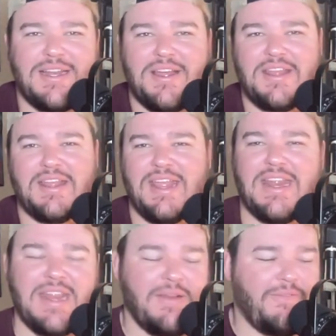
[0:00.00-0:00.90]
He
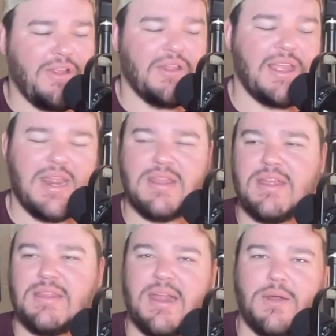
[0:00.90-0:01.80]
didn't feel like
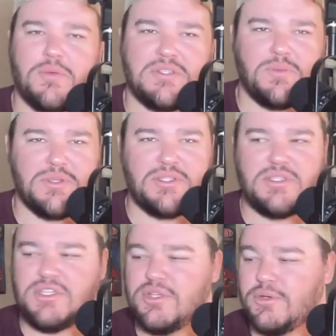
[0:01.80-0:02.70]
anything there was
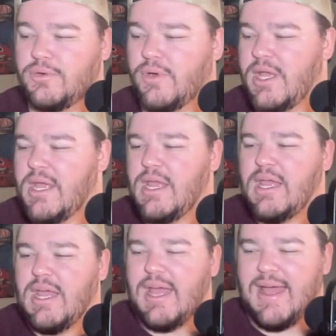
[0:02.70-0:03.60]
too
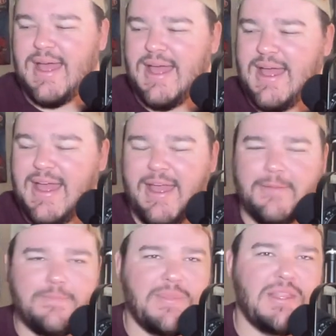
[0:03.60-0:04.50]

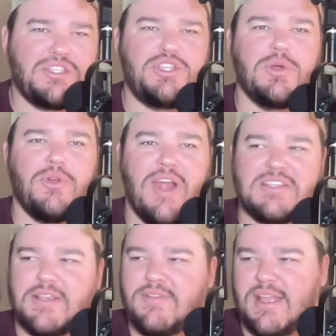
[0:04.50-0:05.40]

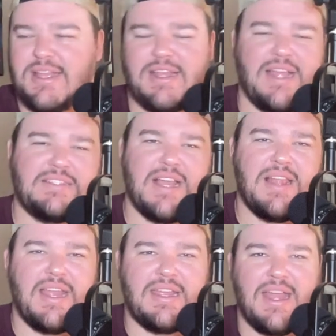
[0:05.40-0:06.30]
aggressive. Like it's not
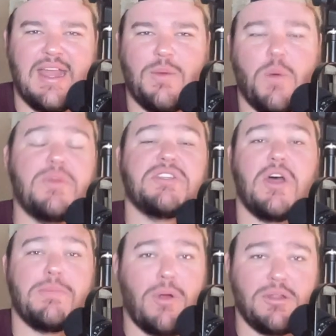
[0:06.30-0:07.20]
like what we saw
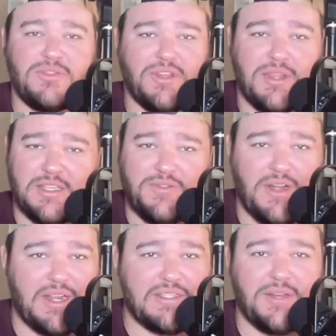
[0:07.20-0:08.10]
at Martinsville in the
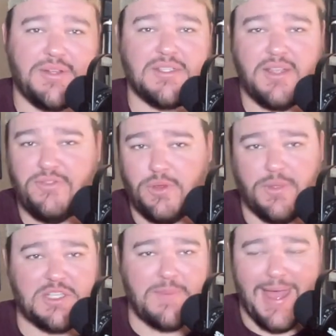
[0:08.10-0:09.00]
Xfinity Series a few
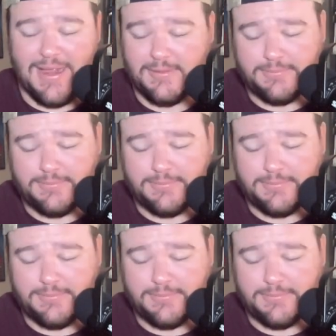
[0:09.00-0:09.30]
weeks back.